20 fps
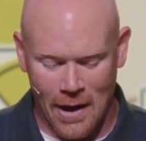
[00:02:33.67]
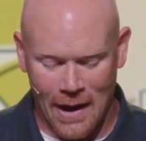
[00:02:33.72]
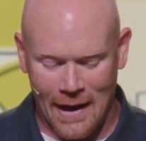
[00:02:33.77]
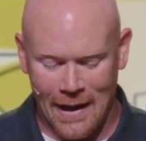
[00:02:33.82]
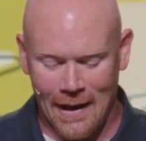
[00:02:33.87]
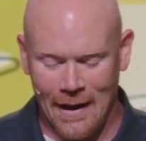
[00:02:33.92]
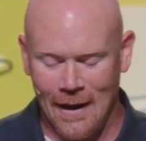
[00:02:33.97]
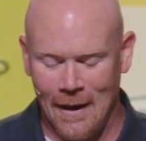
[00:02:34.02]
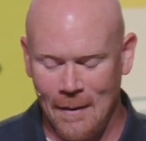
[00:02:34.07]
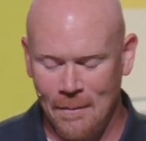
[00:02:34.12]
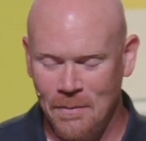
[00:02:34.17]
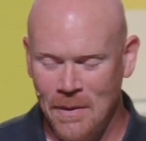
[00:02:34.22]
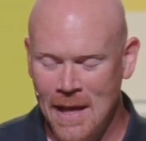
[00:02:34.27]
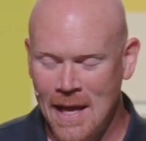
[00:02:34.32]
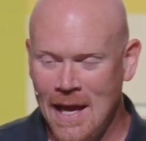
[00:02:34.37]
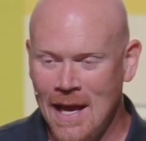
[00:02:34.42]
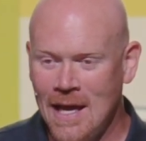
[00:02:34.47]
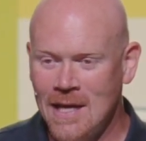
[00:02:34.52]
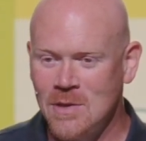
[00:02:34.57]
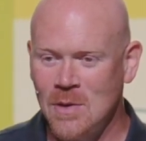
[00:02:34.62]
And
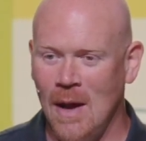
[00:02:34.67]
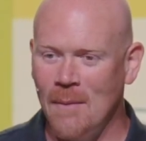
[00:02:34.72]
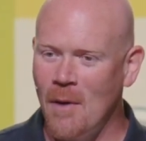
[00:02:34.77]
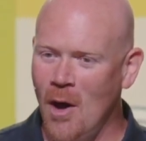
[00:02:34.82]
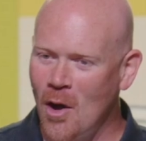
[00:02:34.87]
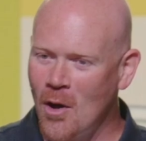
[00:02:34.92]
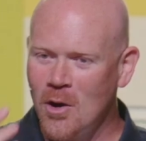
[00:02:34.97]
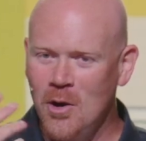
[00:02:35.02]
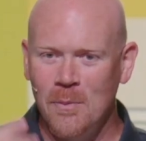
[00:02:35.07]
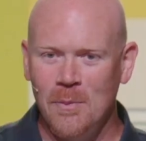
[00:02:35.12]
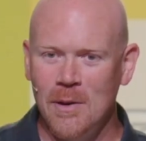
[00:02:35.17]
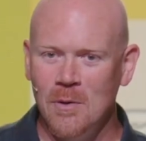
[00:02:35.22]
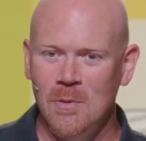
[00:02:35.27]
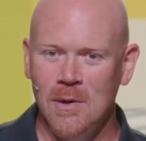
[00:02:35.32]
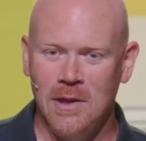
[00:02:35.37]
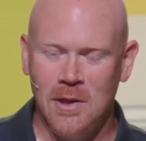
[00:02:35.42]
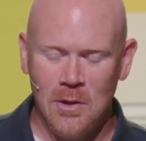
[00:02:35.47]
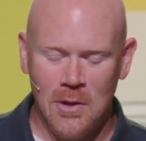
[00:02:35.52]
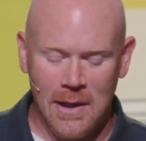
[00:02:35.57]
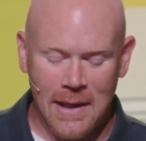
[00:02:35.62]
um, so I'm honored to be
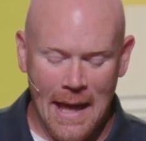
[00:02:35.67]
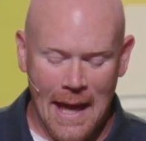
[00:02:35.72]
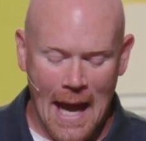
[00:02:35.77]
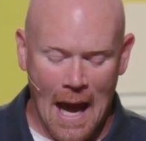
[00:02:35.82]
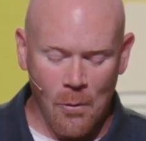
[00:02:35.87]
with you today.